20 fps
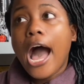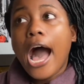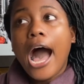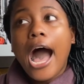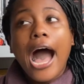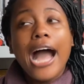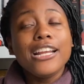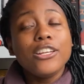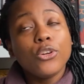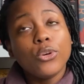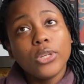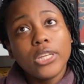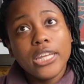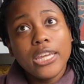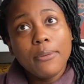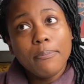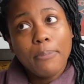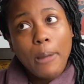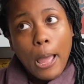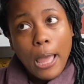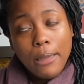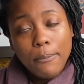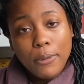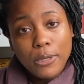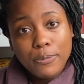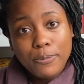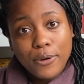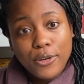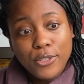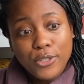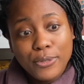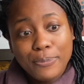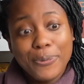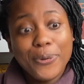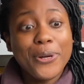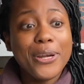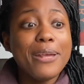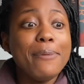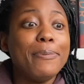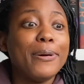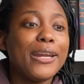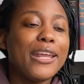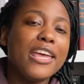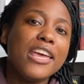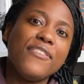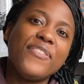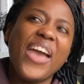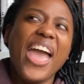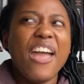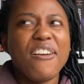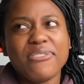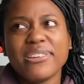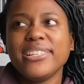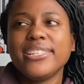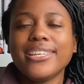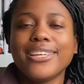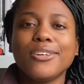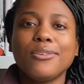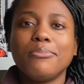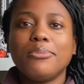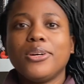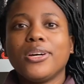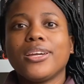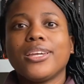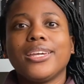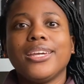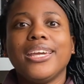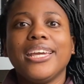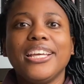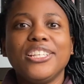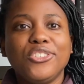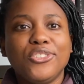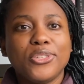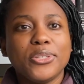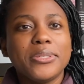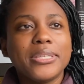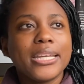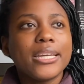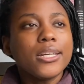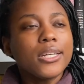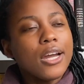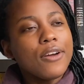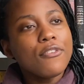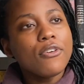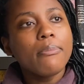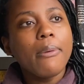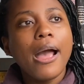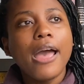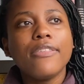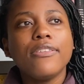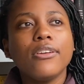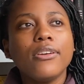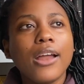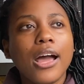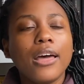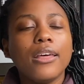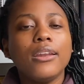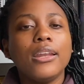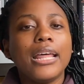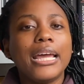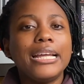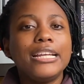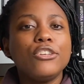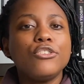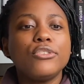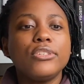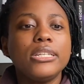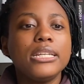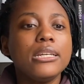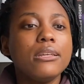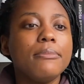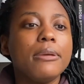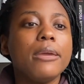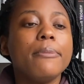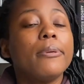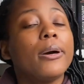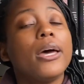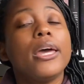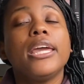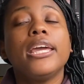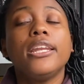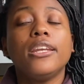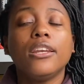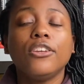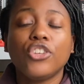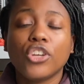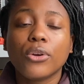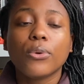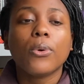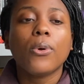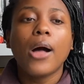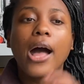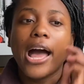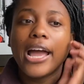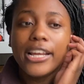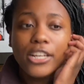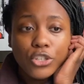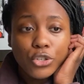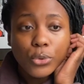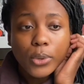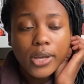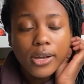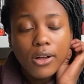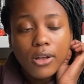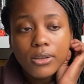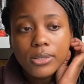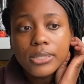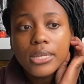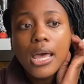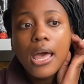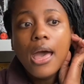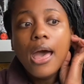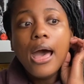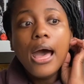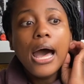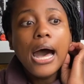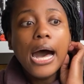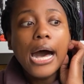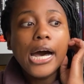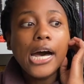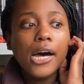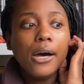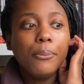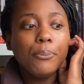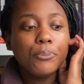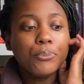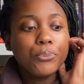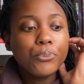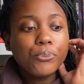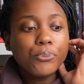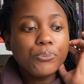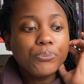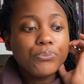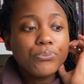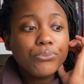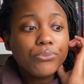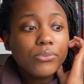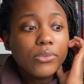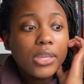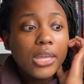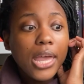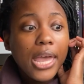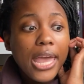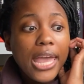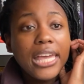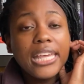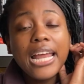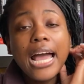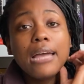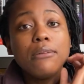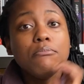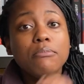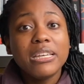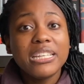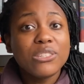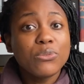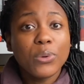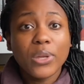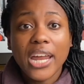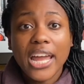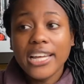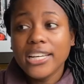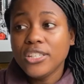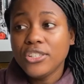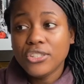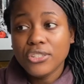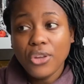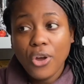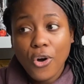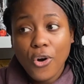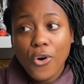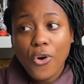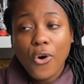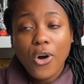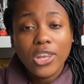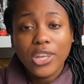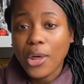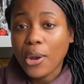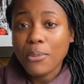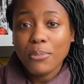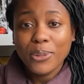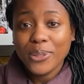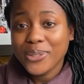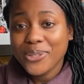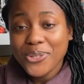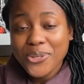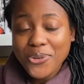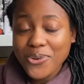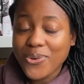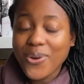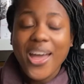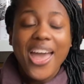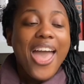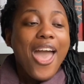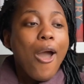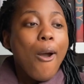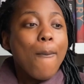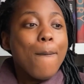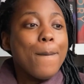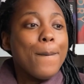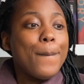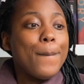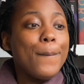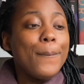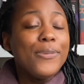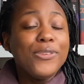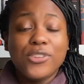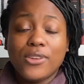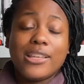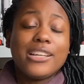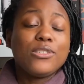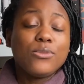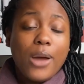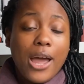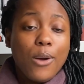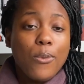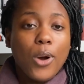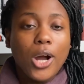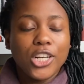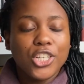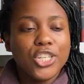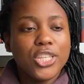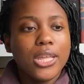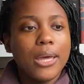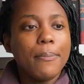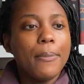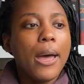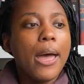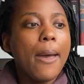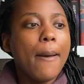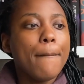I totally get buying books because they're pretty, but if every single book is just like a cover buy, they're not that interesting to me. But in general, I enjoy hauls. And I miss when I could just haul a lot of books too. So that's why I watch them.